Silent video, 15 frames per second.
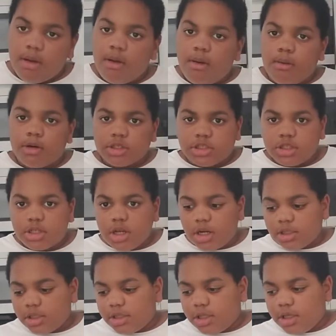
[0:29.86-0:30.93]
what you're
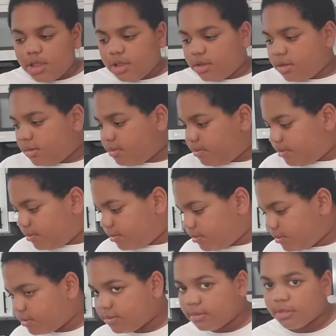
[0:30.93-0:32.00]
gonna need
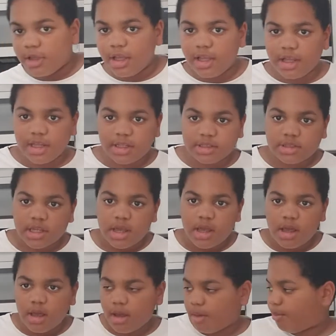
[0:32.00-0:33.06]
is
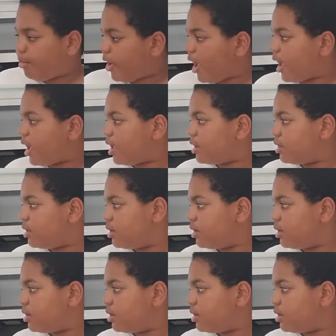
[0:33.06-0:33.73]
a pan,